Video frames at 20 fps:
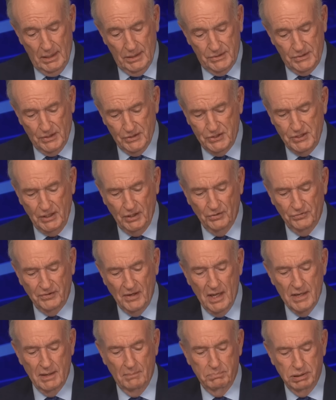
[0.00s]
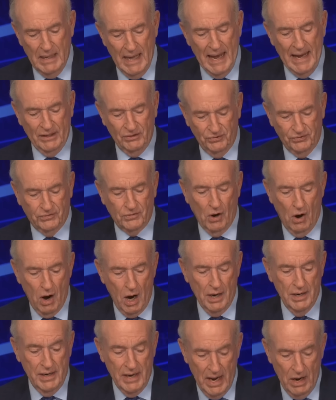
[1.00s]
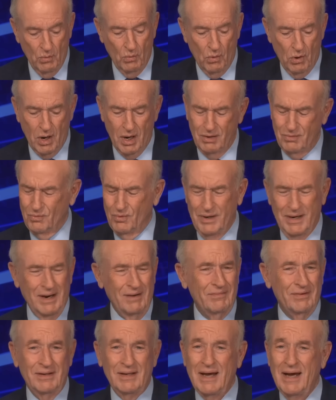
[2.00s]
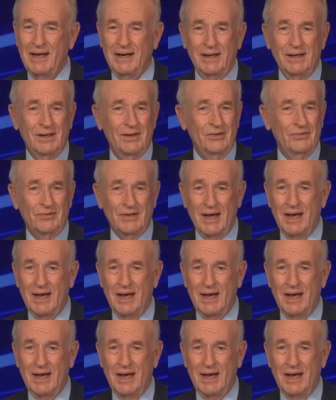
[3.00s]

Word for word: So she goes on the Black Star Network, whatever that is.